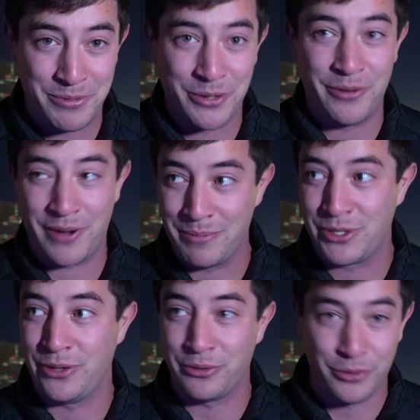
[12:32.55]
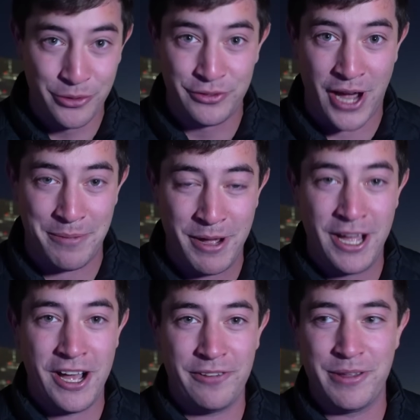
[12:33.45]
So we've come to the rooftop
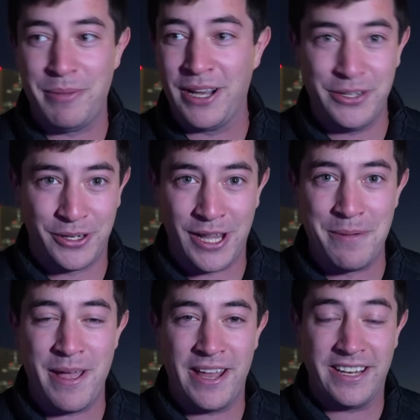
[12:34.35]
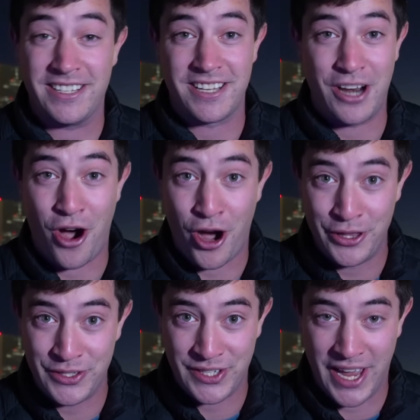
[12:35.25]
of the MANYO Club and it's an
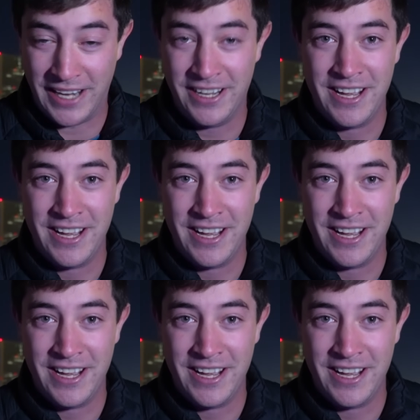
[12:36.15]
onsen.